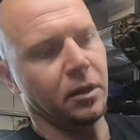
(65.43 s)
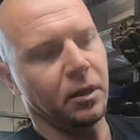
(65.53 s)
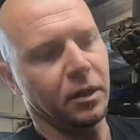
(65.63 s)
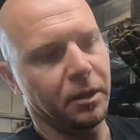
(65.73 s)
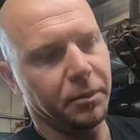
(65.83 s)

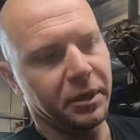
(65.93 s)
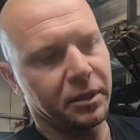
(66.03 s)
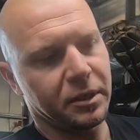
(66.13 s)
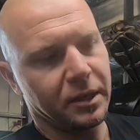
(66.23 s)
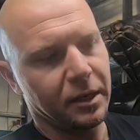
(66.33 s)
and they're meant to
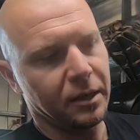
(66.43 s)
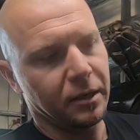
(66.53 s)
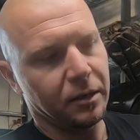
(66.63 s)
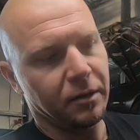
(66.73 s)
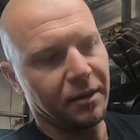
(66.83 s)
stay
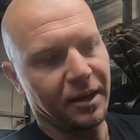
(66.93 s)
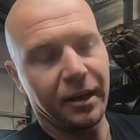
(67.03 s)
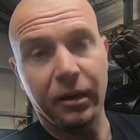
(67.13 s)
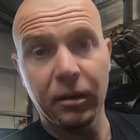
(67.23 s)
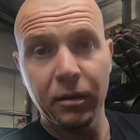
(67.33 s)
there.